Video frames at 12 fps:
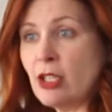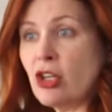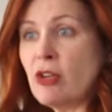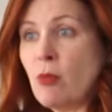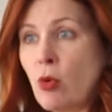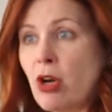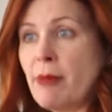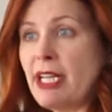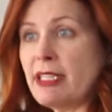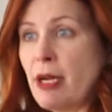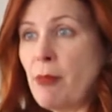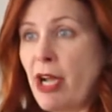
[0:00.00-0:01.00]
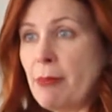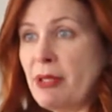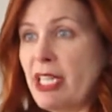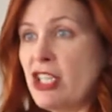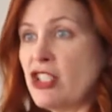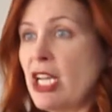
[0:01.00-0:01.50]
learn more about that
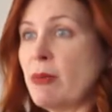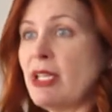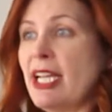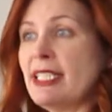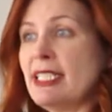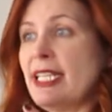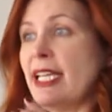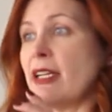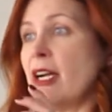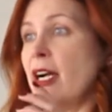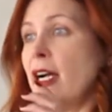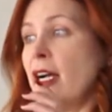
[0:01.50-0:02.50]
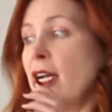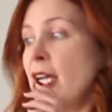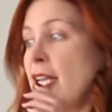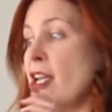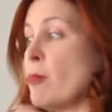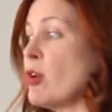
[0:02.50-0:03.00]
population. I would like to take a
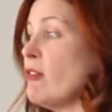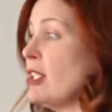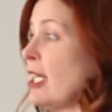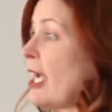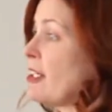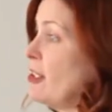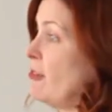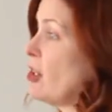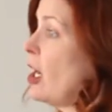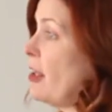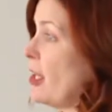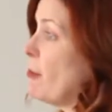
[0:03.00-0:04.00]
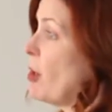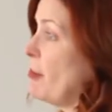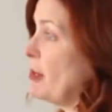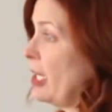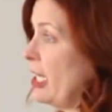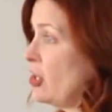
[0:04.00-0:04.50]
number of electives on that
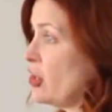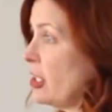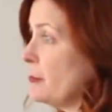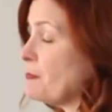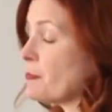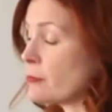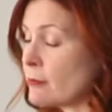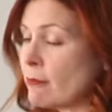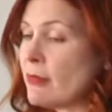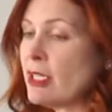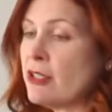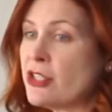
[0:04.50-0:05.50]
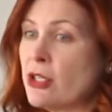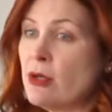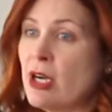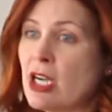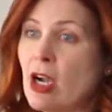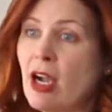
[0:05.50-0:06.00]
population.
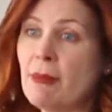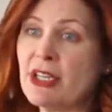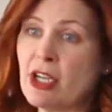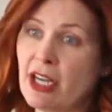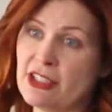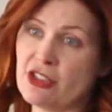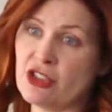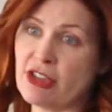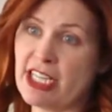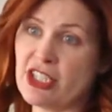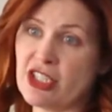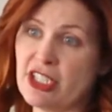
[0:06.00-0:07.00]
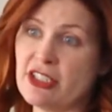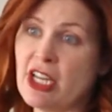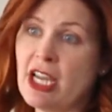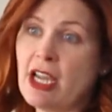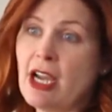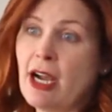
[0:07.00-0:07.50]
So common concentrations
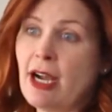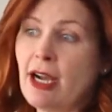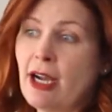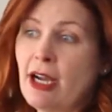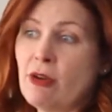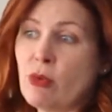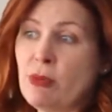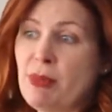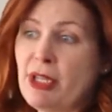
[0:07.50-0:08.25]
would